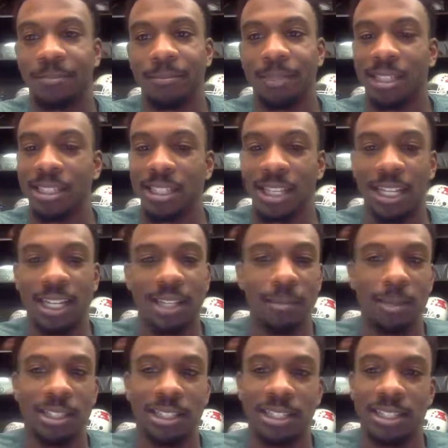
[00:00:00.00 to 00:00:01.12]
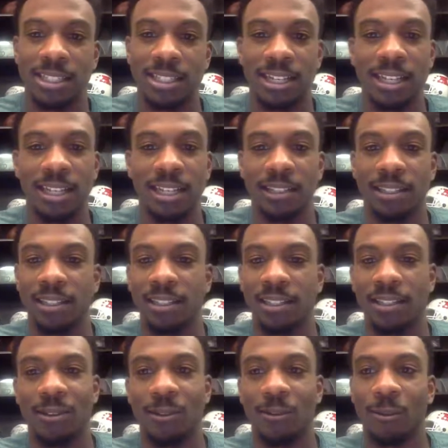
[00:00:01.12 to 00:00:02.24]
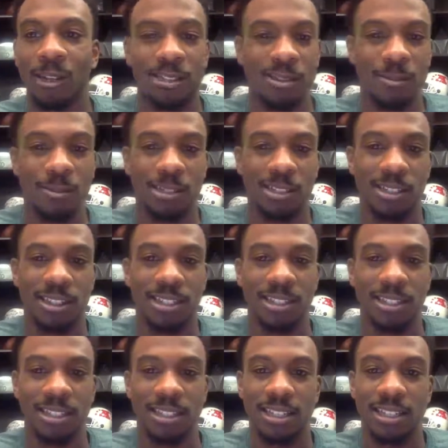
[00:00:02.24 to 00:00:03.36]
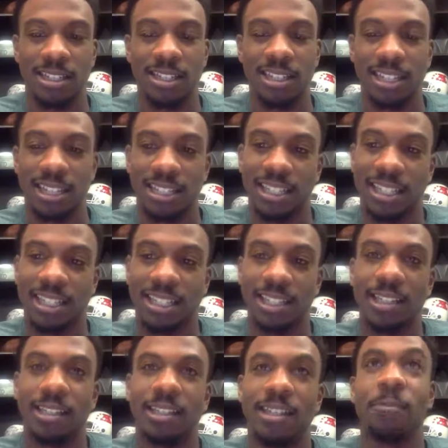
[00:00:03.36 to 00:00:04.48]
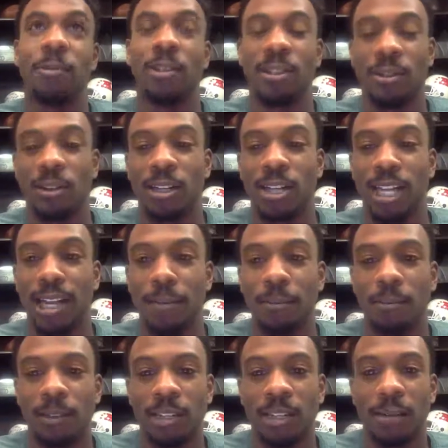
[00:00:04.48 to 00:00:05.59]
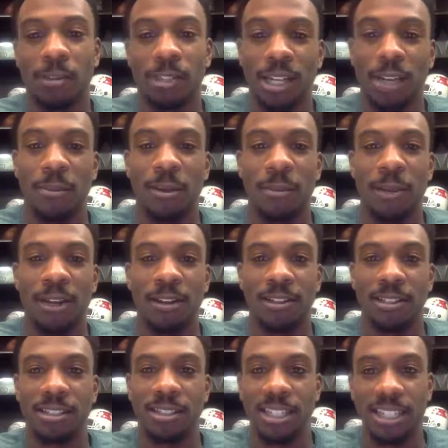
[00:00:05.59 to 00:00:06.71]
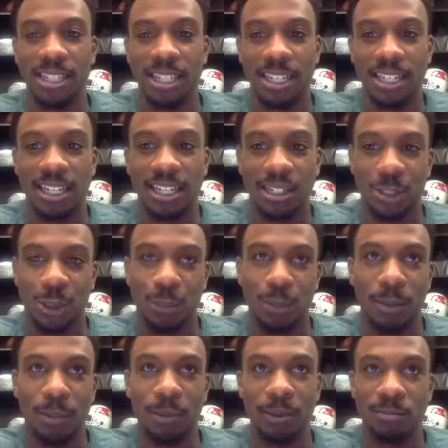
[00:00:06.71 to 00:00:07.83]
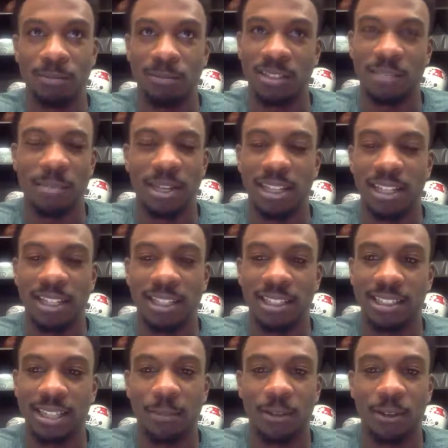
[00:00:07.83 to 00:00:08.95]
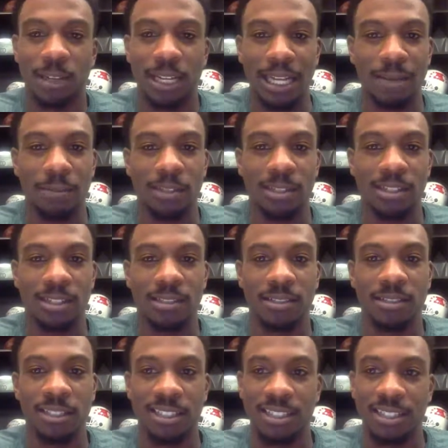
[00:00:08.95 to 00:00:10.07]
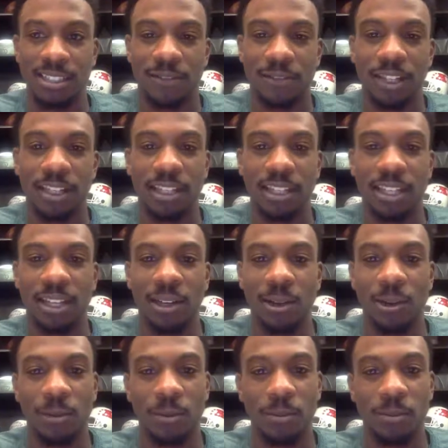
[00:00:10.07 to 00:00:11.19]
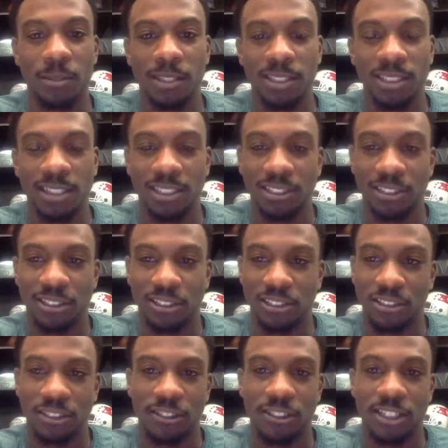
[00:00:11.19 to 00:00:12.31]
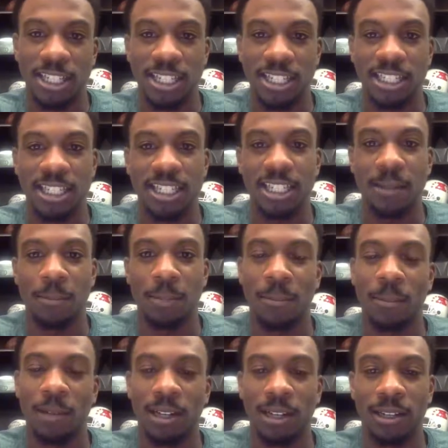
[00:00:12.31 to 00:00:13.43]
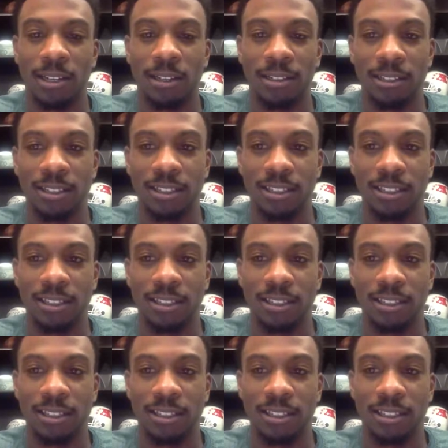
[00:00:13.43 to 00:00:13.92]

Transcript: Michigan State, Northwestern, Wisconsin, and I ended it with Notre Dame, and I was there with my parents. And I just remembered immediately stepping on campus and just feeling at home, just tradition and the people there.